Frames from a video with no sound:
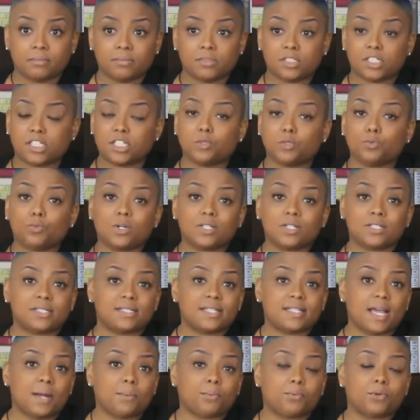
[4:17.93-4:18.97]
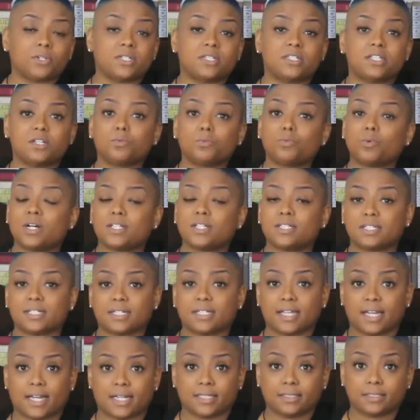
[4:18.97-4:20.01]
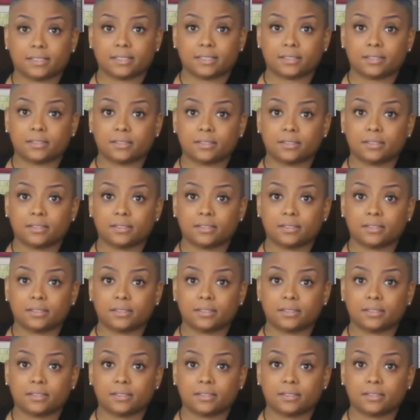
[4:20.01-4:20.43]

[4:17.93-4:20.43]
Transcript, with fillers: See one separate, see one together.